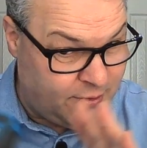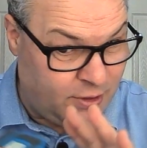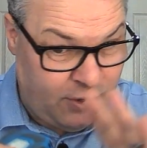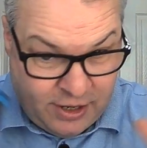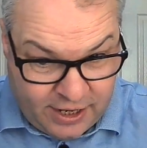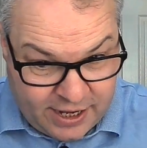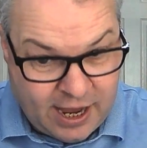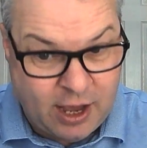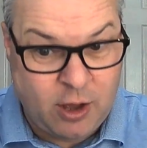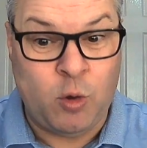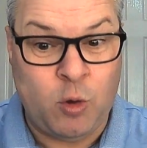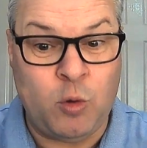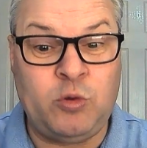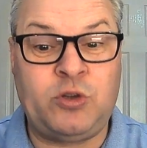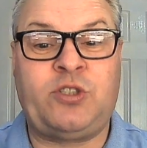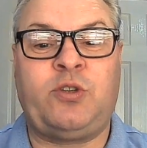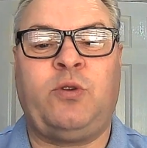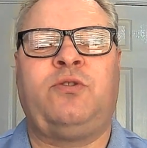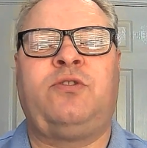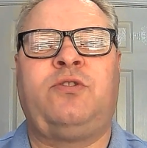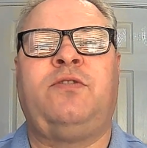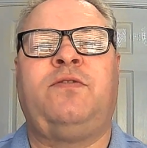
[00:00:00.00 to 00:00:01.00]
You can get all
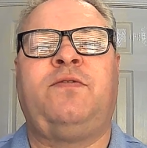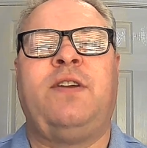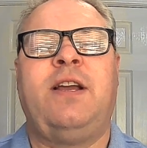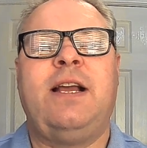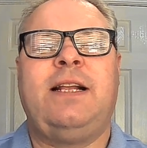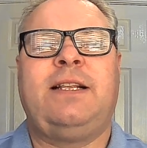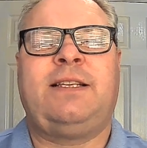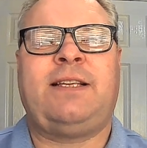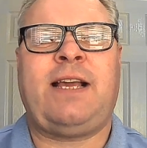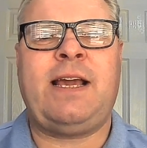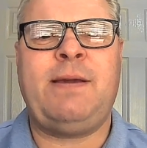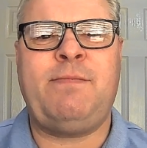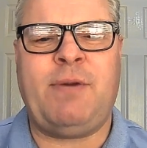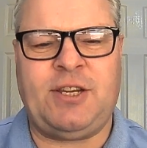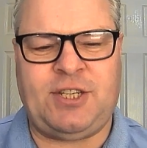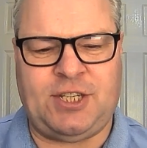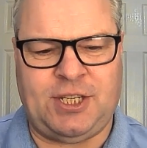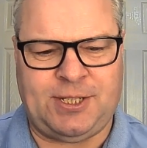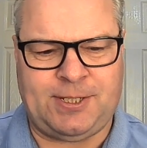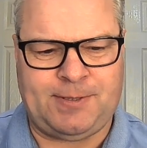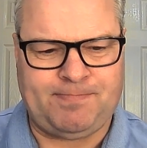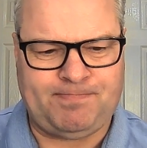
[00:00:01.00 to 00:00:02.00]
sorts of tape
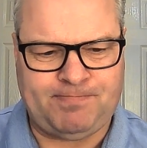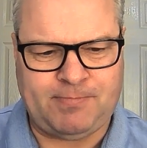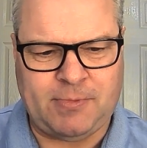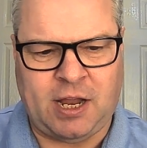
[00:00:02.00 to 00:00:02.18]
measures.